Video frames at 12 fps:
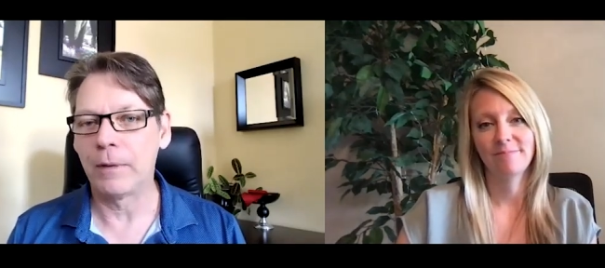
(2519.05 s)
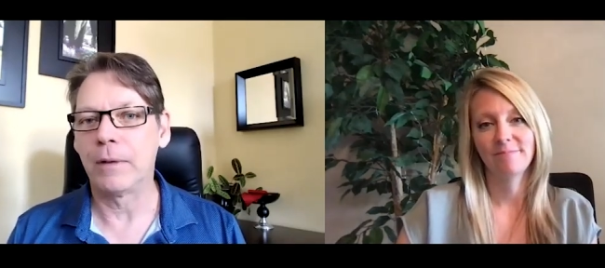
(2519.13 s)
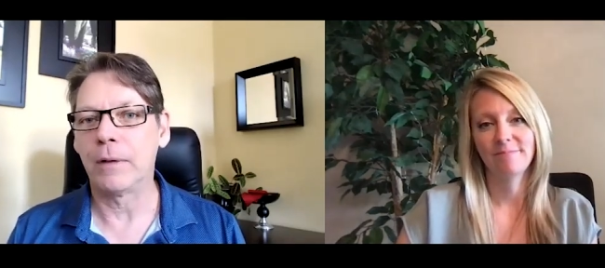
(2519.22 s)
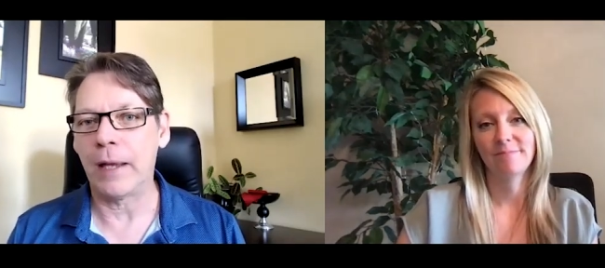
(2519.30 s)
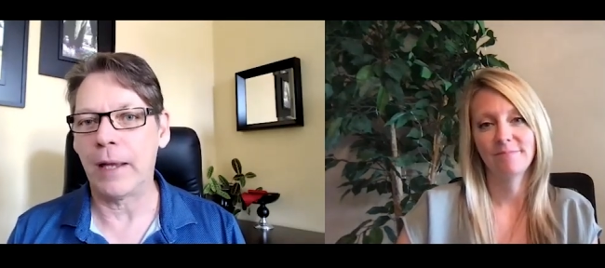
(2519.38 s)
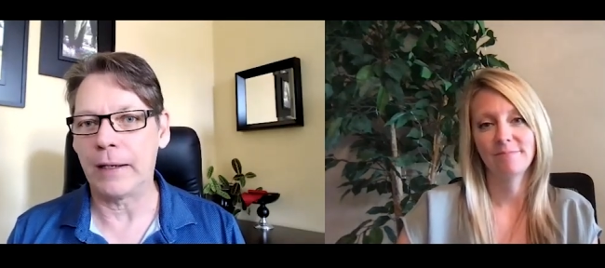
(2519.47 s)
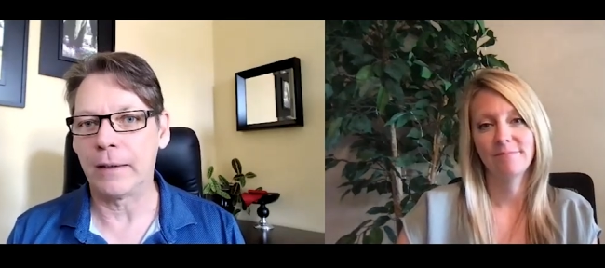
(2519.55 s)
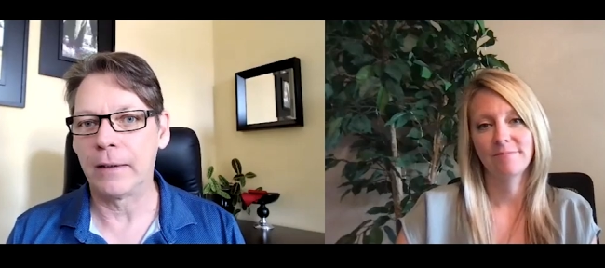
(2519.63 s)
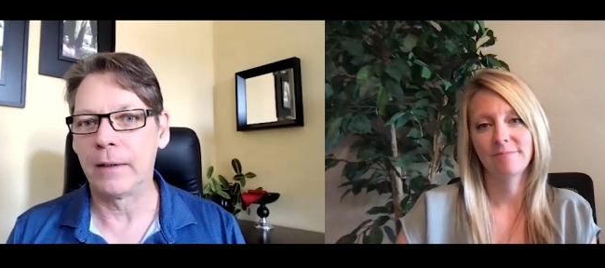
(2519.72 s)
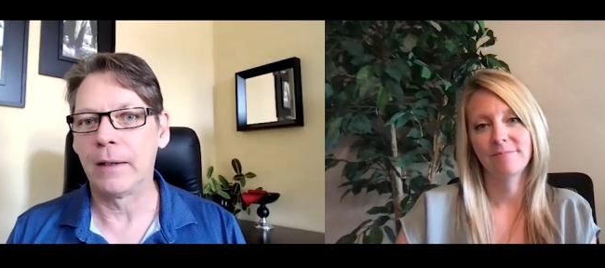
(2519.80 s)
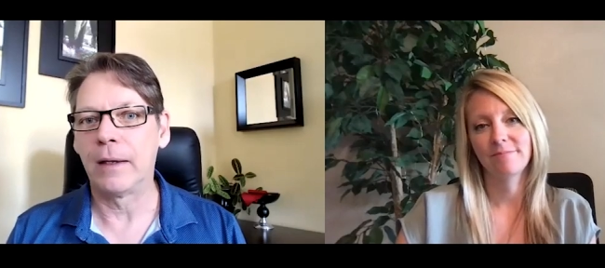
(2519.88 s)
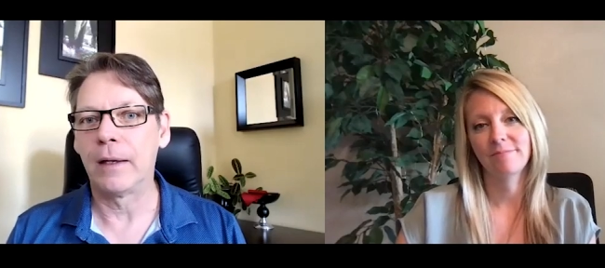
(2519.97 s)
Speaker 1: Like
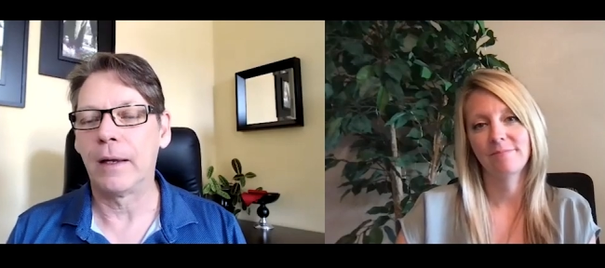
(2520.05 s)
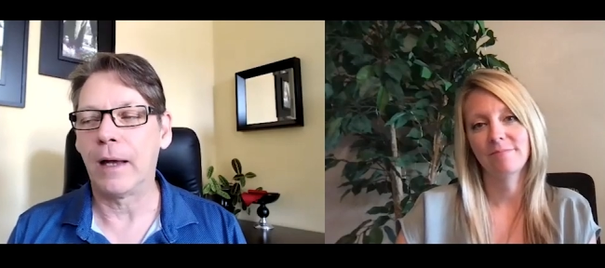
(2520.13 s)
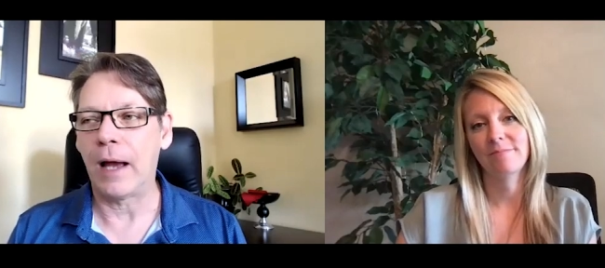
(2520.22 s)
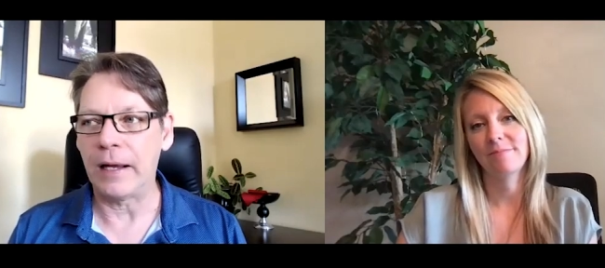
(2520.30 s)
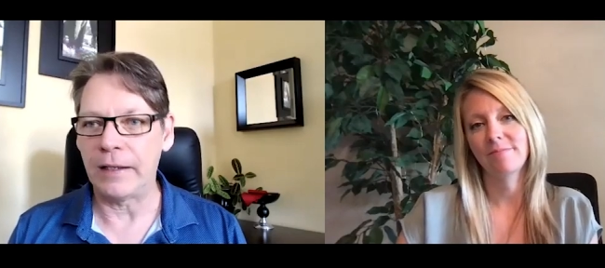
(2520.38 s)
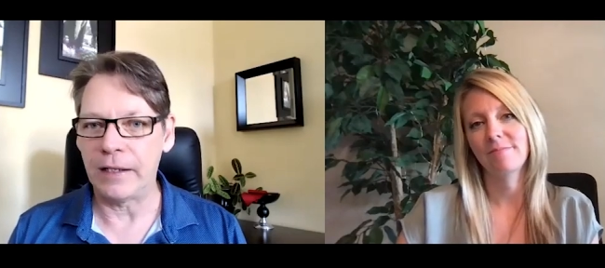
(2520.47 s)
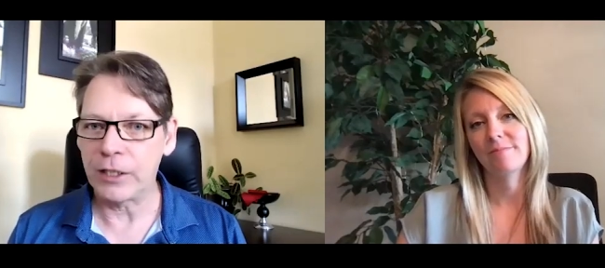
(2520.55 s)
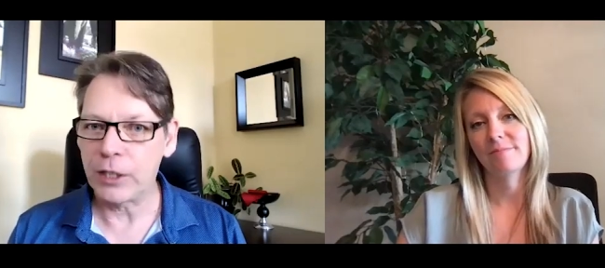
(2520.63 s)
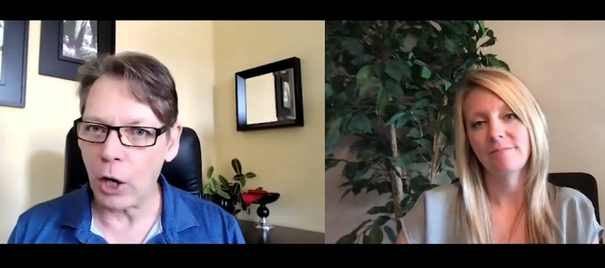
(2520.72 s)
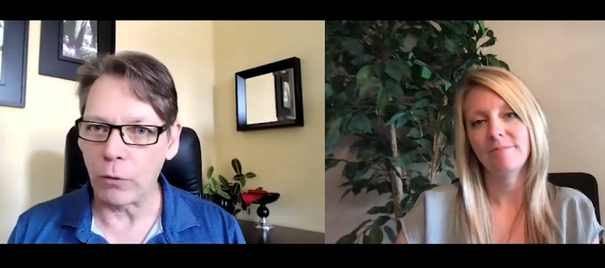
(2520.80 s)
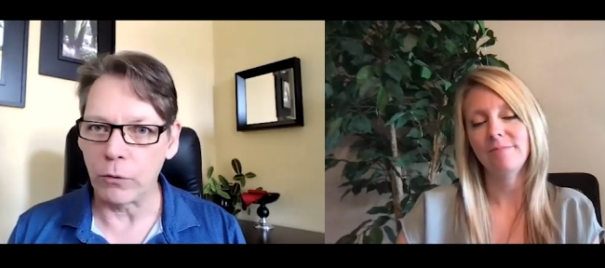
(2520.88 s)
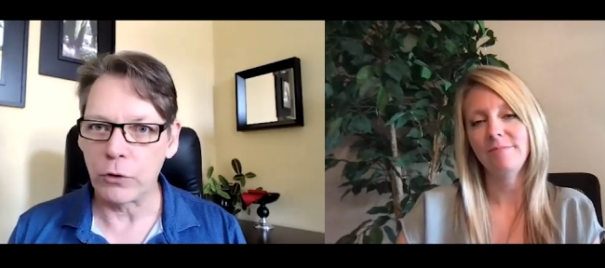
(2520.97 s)
I need a
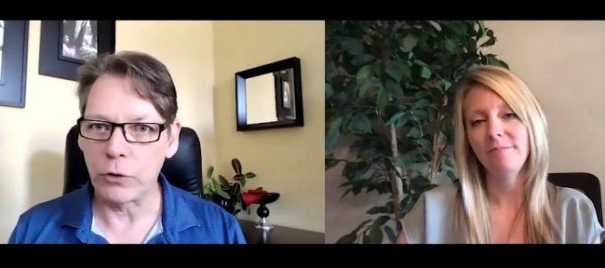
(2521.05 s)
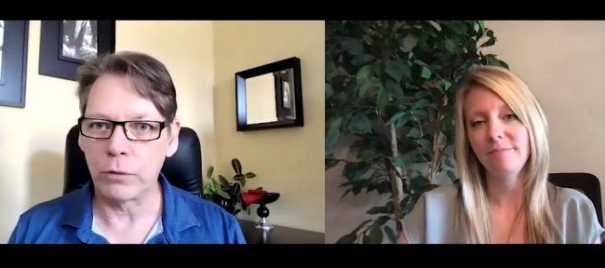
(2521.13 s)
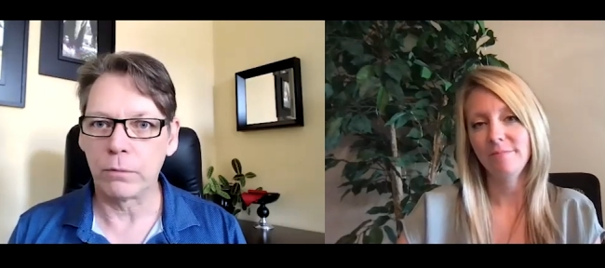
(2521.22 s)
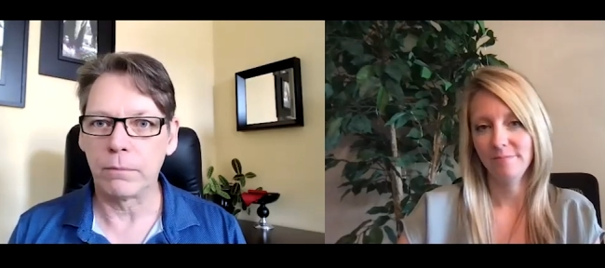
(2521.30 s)
coach.